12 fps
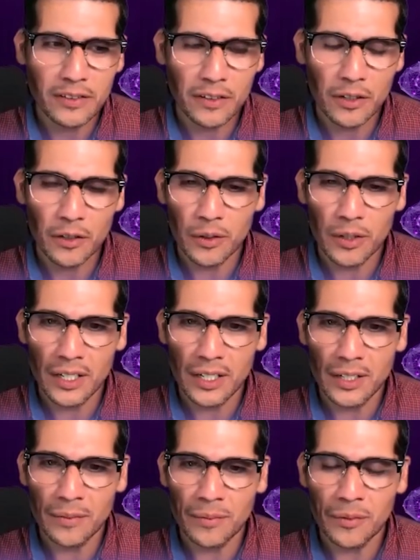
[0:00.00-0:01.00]
So
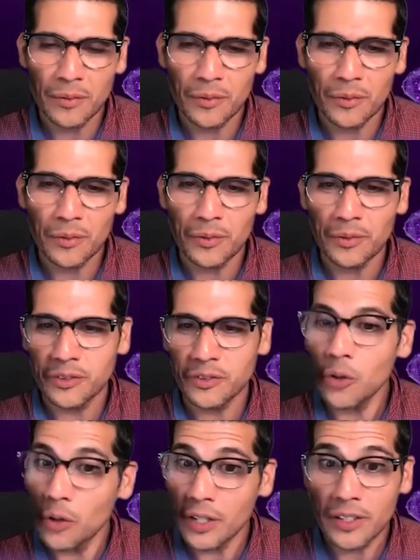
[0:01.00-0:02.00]

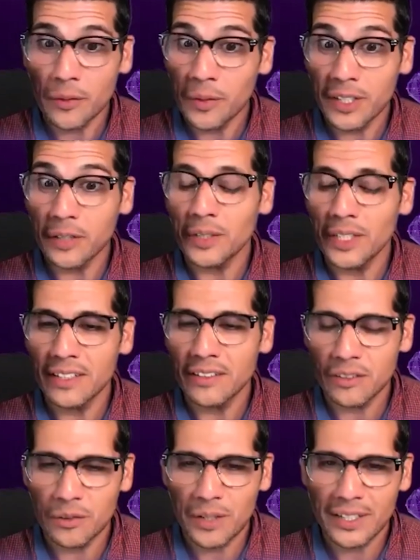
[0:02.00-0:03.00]
story that we can relate
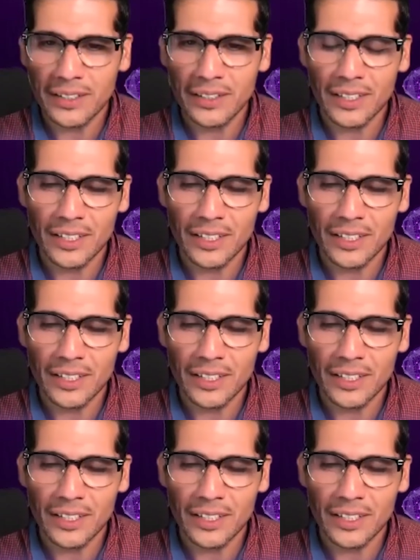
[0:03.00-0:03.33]
to, right?